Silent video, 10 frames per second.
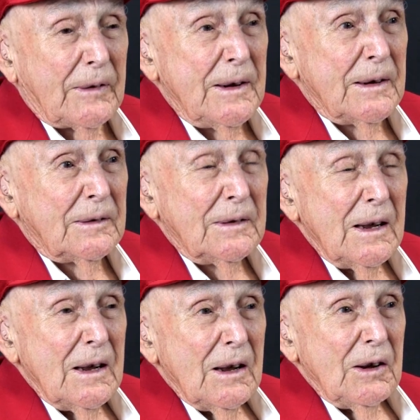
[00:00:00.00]
then.
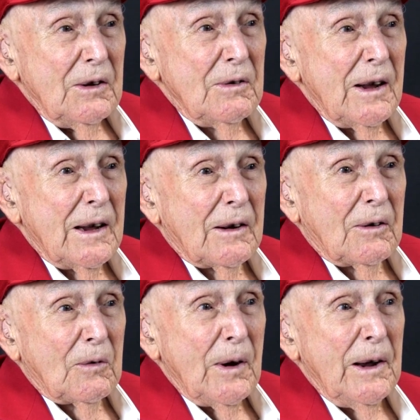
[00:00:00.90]
You had
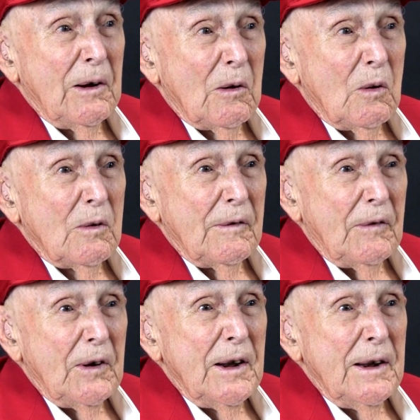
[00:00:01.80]
a radio.
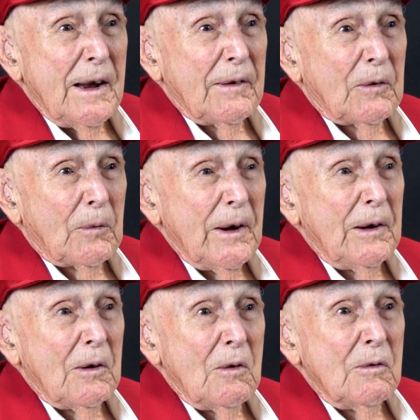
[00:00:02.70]
If you didn't have the
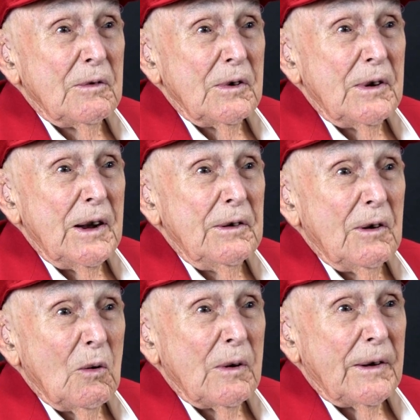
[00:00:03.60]
radio on, you didn't
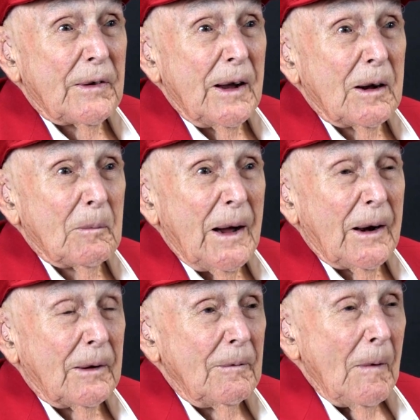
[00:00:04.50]
know anything
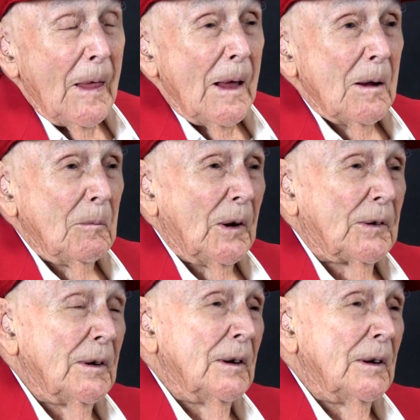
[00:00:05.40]
about it. But